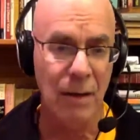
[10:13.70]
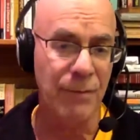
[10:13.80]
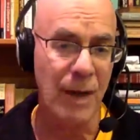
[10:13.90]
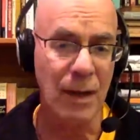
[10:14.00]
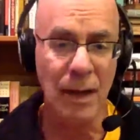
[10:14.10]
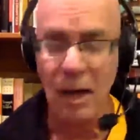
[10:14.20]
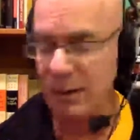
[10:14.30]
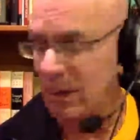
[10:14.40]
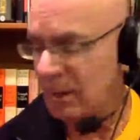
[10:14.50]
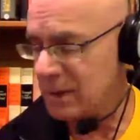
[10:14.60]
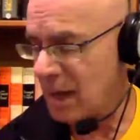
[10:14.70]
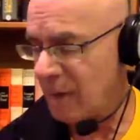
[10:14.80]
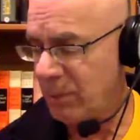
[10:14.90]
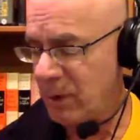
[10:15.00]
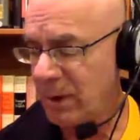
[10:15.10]
And finally, I'll
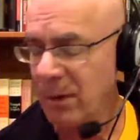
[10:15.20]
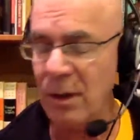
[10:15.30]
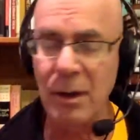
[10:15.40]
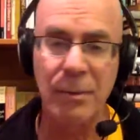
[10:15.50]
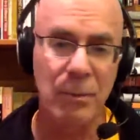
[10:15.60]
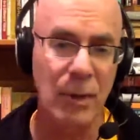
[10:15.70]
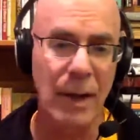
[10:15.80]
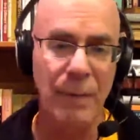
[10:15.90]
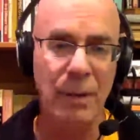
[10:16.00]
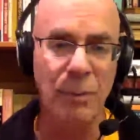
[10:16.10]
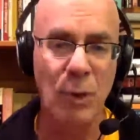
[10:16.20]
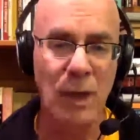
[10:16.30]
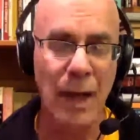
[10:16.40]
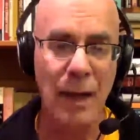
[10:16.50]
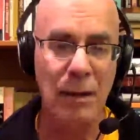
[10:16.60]
stop with what Emily
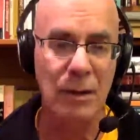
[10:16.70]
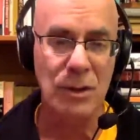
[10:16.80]
pointed out